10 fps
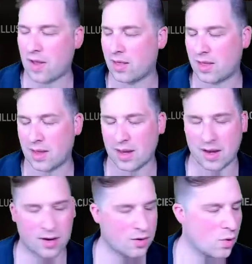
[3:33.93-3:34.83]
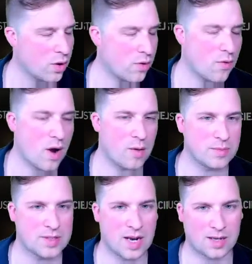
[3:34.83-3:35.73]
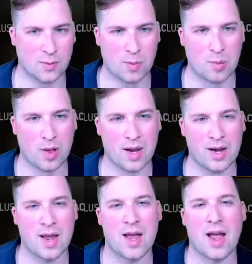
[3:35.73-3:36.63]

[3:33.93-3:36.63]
the Northern Realms deck we played,